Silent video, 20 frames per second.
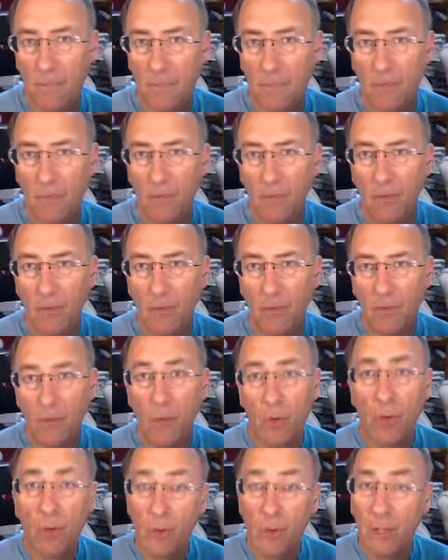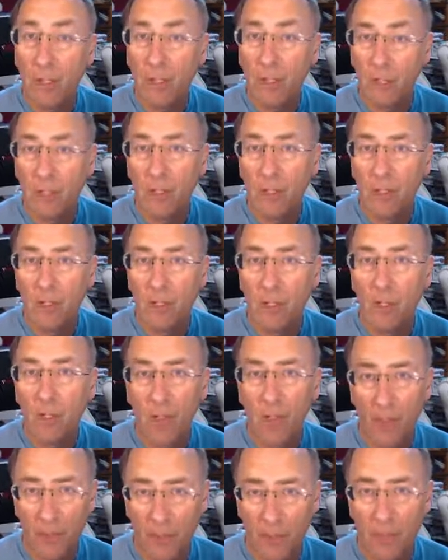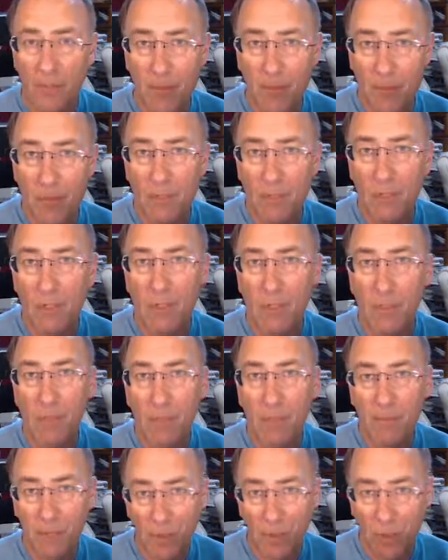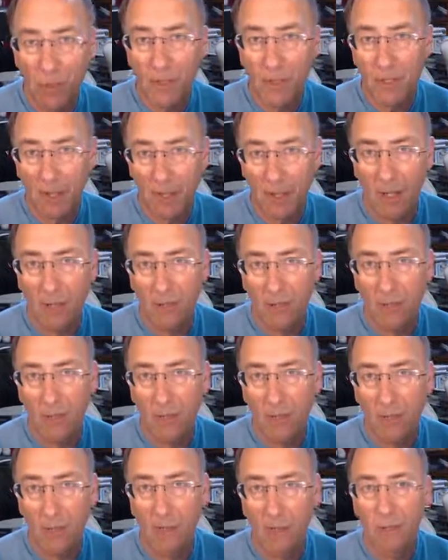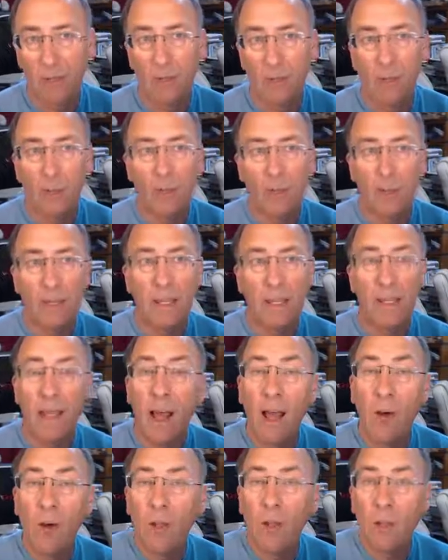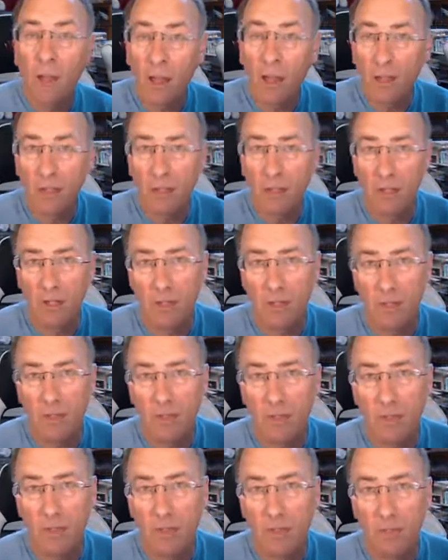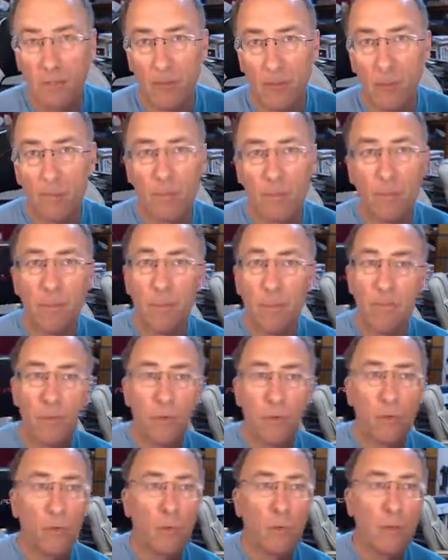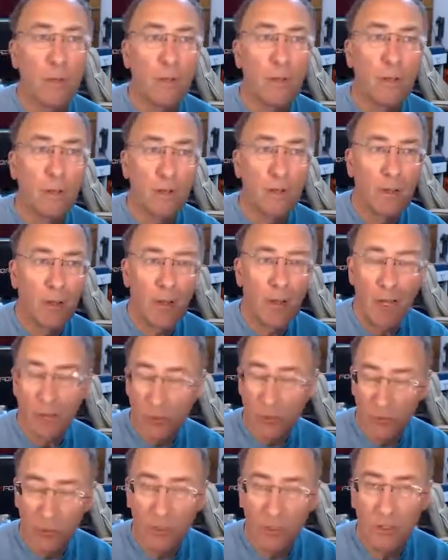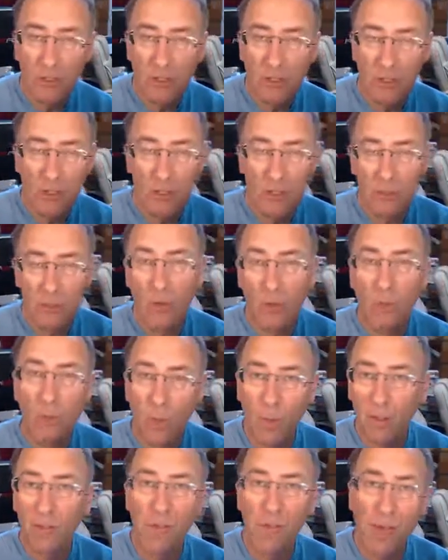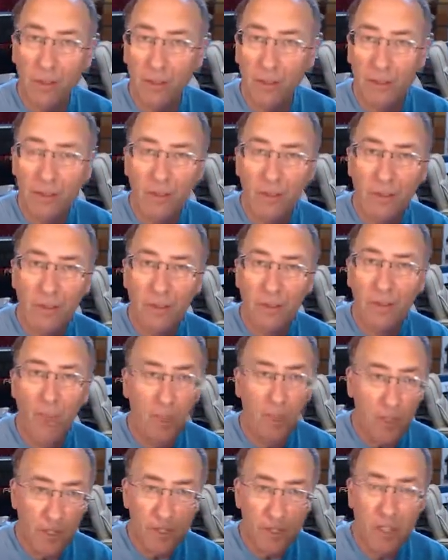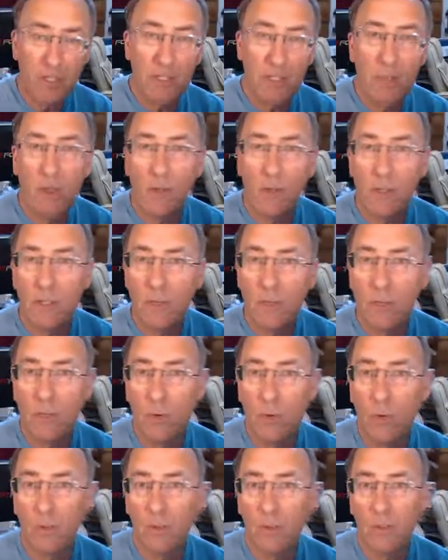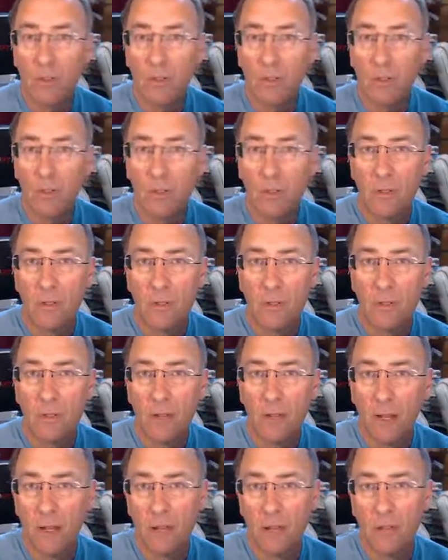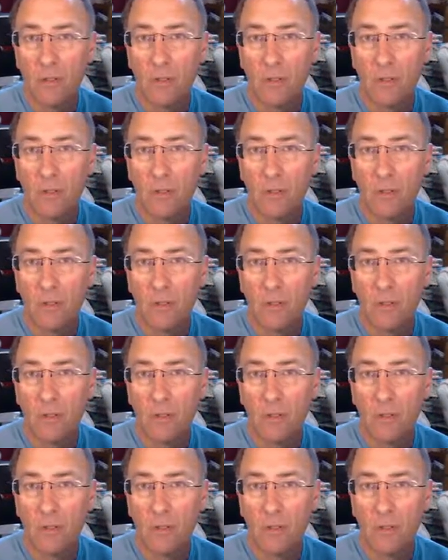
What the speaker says: And so it really is the most important election in our lifetimes. And those people of you who are 100 years old, well done. This is the most important election